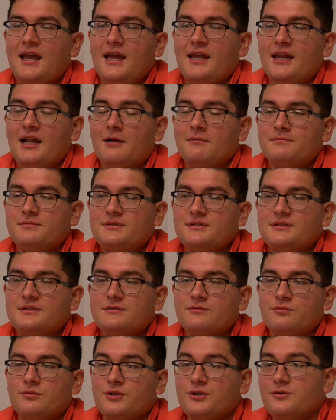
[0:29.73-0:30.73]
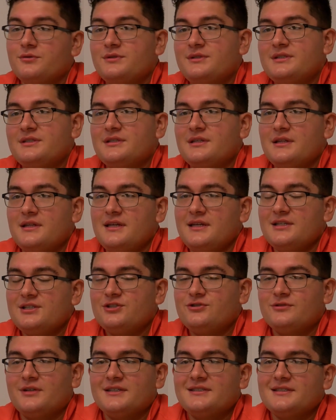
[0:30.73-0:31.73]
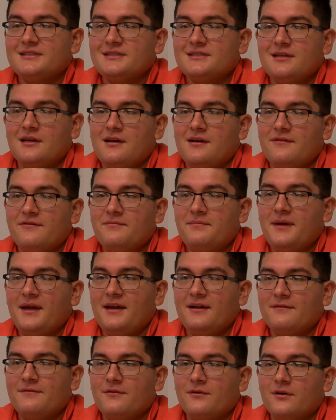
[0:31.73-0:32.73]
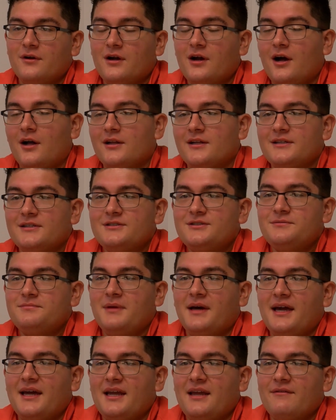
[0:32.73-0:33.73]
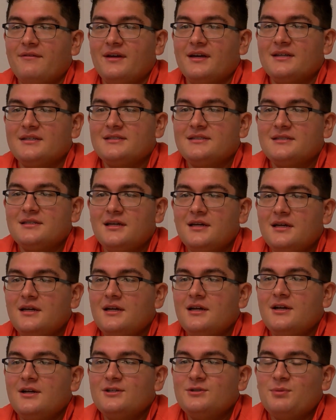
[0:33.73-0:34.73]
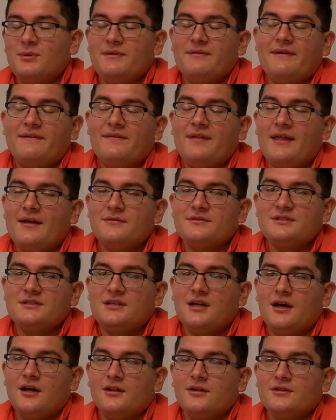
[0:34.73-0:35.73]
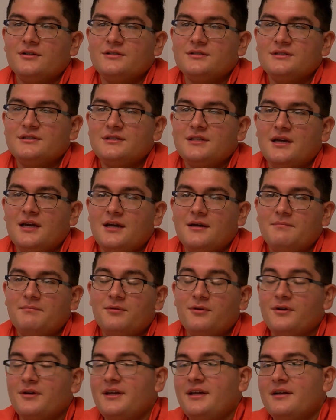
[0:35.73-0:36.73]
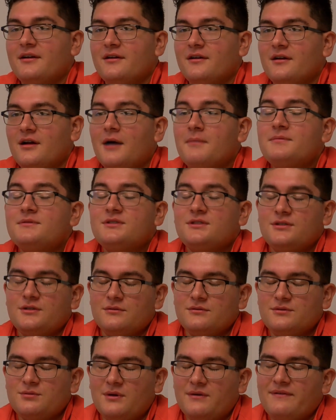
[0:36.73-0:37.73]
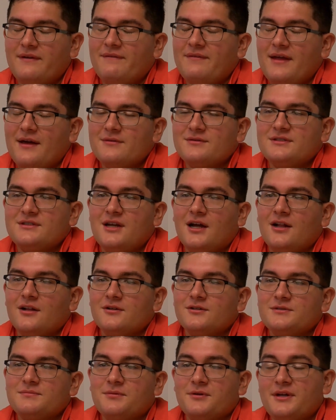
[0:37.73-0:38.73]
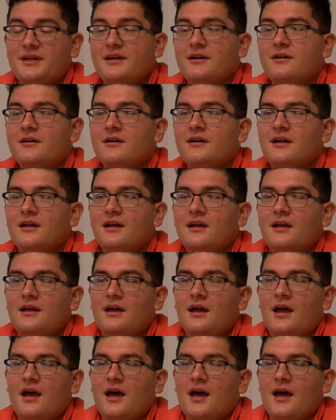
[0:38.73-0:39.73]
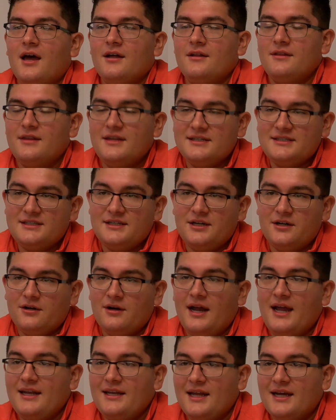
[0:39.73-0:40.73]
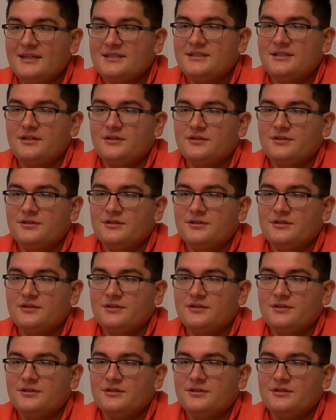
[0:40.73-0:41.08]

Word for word: It helps reduce the stresses of paying for college by giving us $25,000 uh, per year, up to $25,000 per year uh, this year and next